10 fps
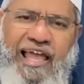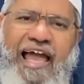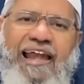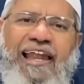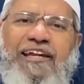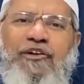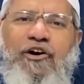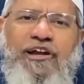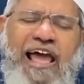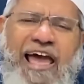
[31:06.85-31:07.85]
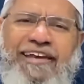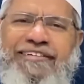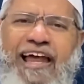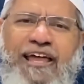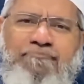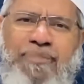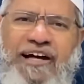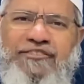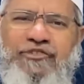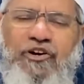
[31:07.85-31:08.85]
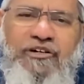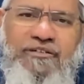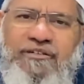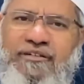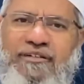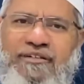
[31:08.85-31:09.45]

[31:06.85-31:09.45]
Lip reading: And later on, as time passed on,